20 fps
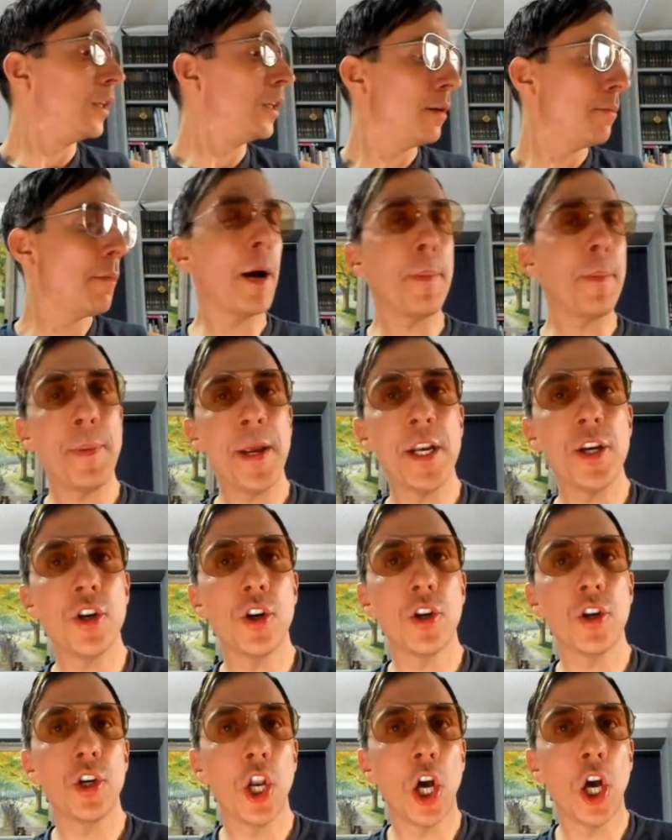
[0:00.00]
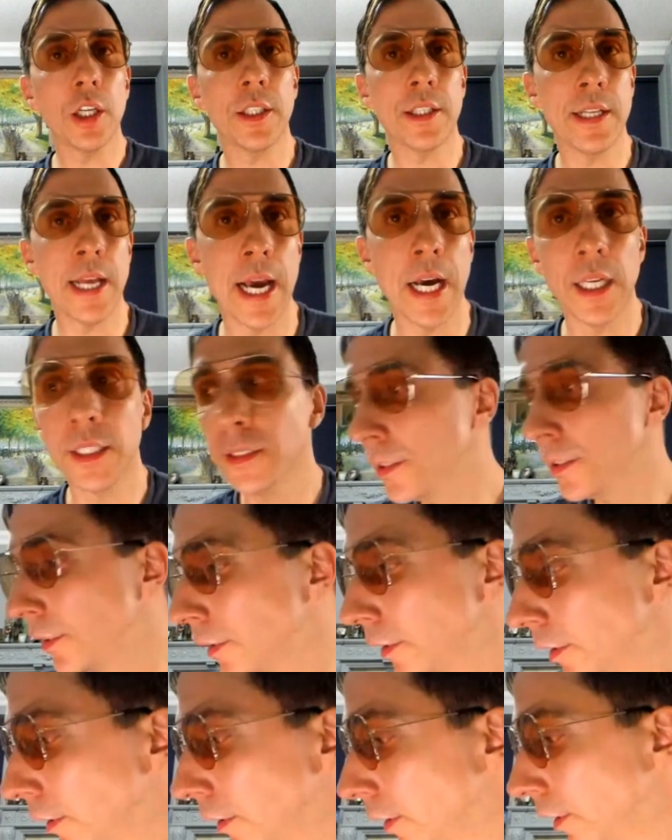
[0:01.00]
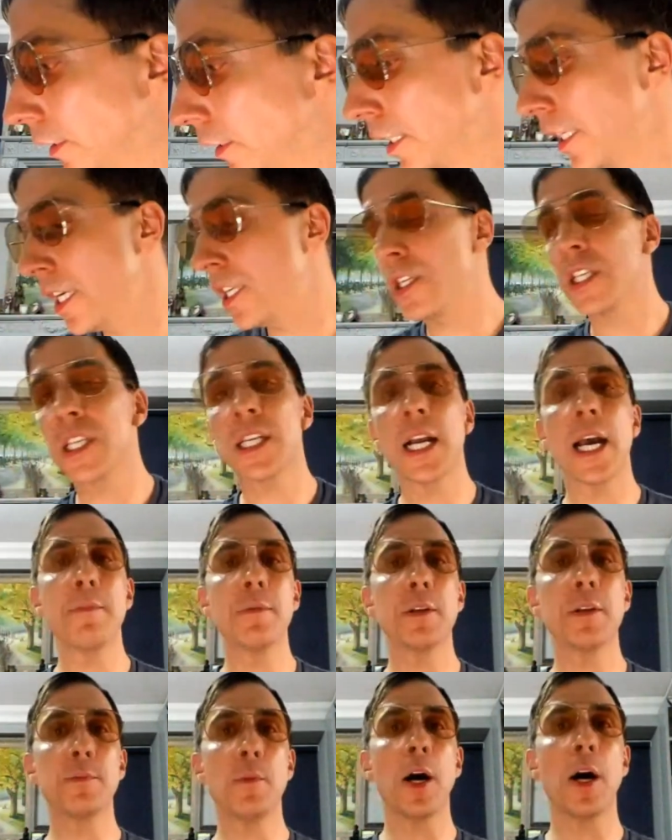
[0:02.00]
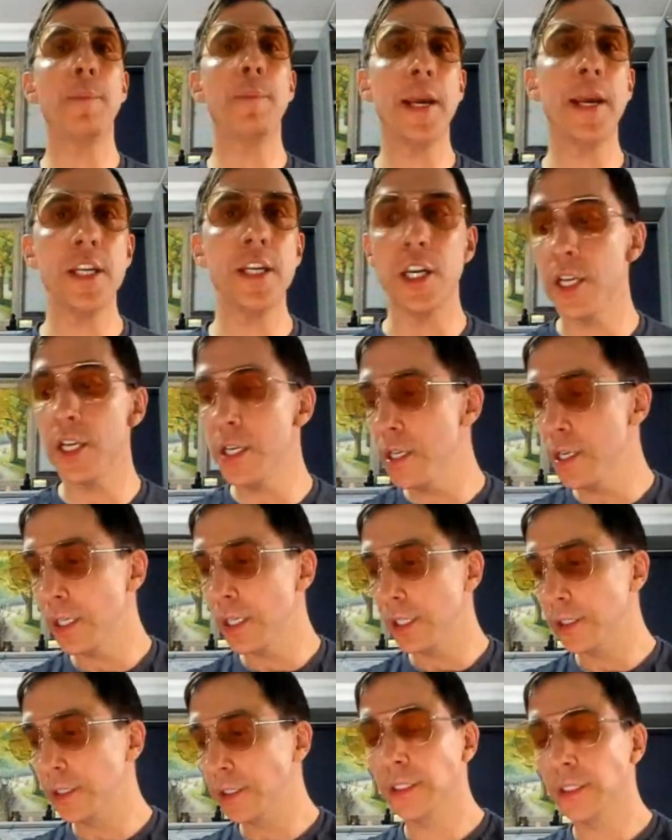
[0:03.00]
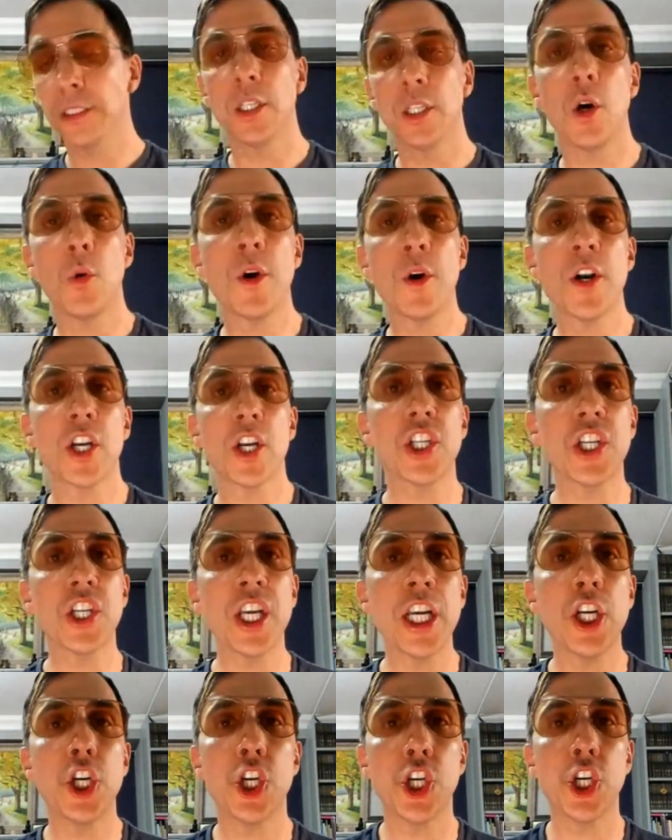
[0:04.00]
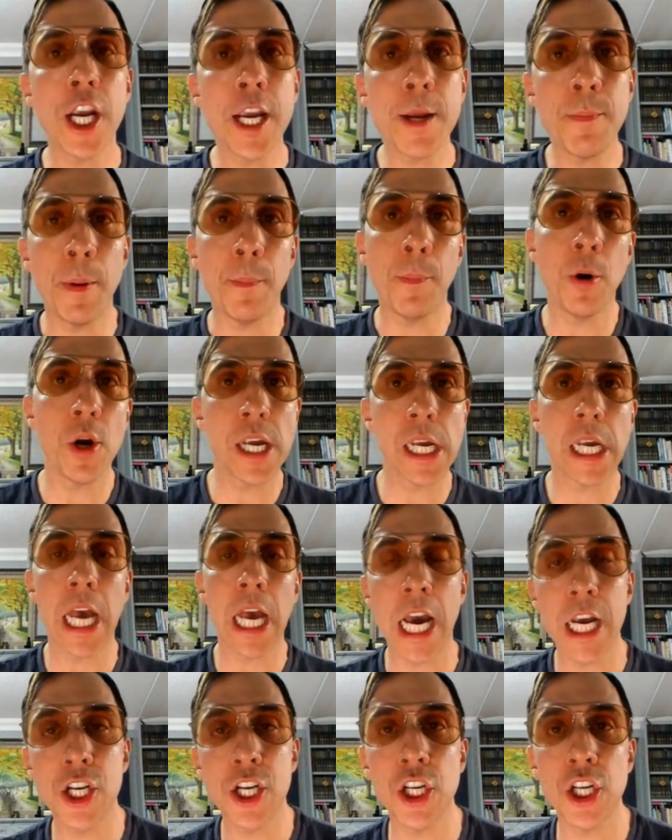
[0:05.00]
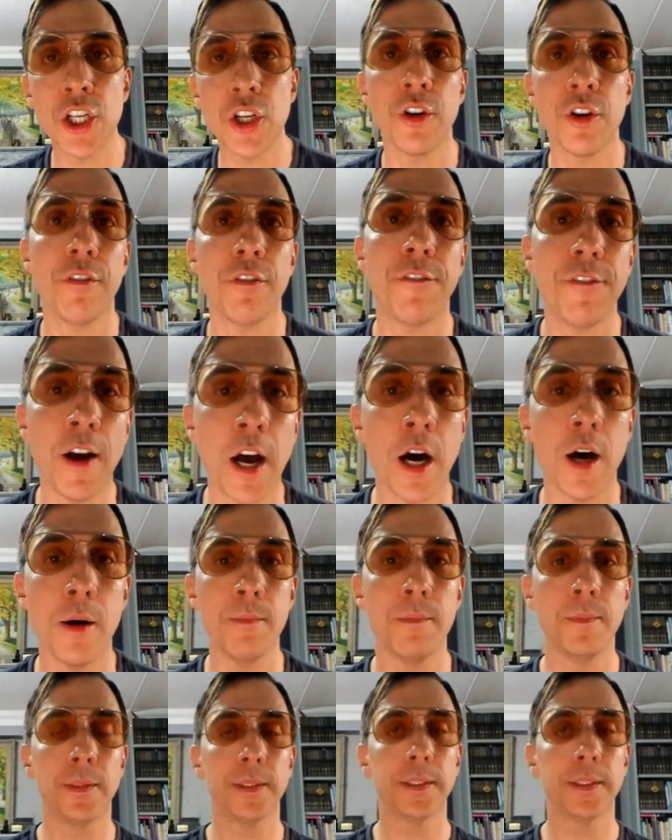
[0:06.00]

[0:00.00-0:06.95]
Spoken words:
My opinion on lockdown is the same as my opinion when I see sheep put in cages on a farm.